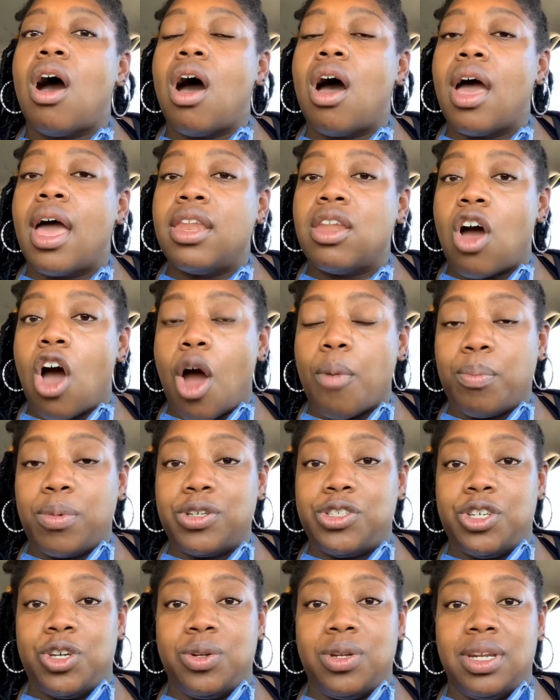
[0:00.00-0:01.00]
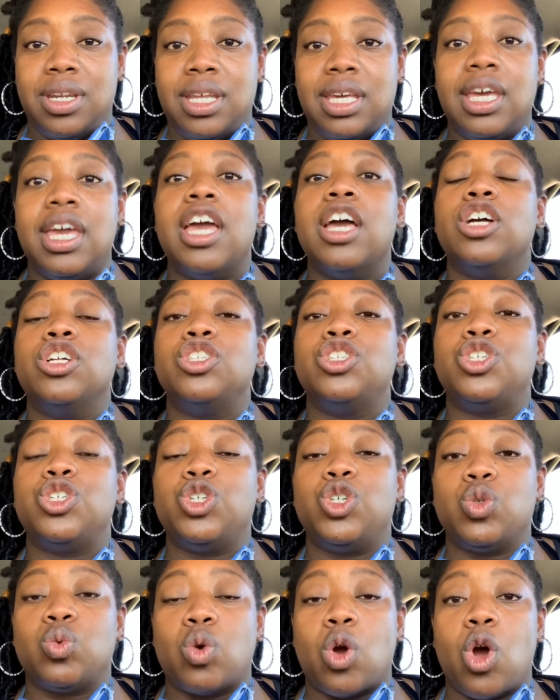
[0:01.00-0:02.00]
an opportunity to
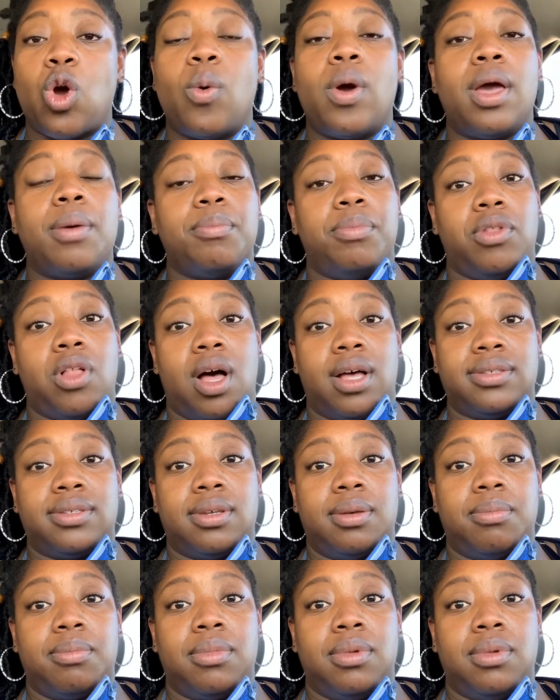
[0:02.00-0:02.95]
grow and blossom.